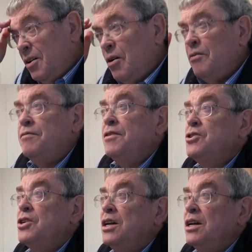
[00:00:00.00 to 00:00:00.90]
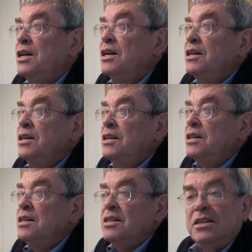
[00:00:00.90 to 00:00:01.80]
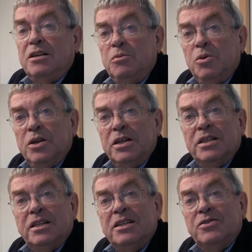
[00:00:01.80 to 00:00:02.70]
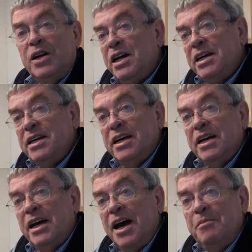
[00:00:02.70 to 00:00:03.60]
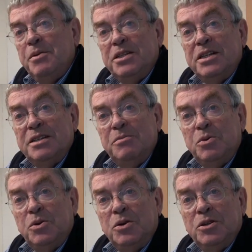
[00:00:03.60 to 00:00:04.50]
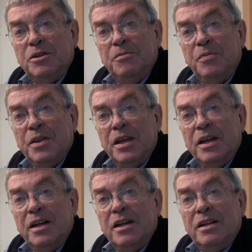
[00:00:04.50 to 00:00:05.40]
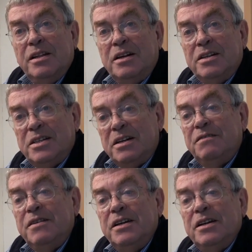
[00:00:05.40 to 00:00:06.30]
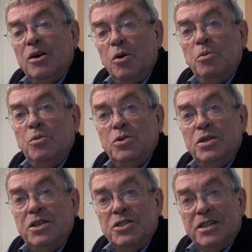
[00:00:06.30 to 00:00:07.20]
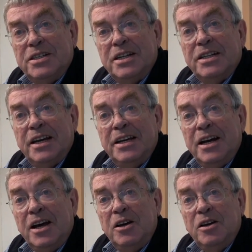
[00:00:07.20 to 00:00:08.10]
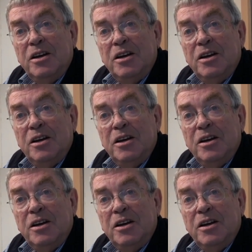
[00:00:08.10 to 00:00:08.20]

official ceremonies at Israeli embassies abroad, they're serving hummus dishes and tahina